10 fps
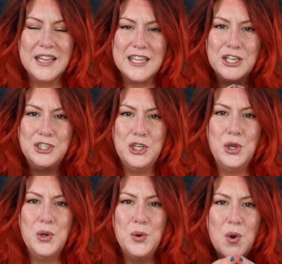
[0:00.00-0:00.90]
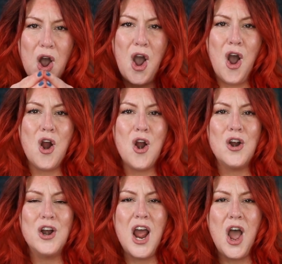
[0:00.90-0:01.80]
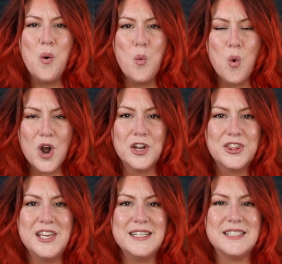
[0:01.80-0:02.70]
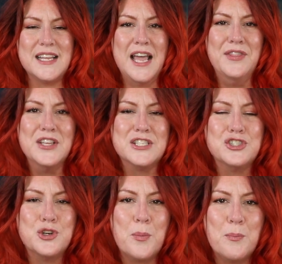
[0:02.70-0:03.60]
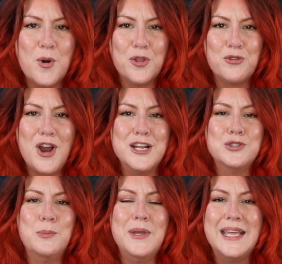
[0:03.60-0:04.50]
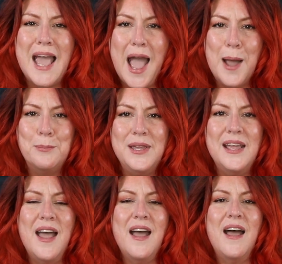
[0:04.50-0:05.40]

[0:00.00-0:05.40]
that you are worth it and this is your birthright to be happy,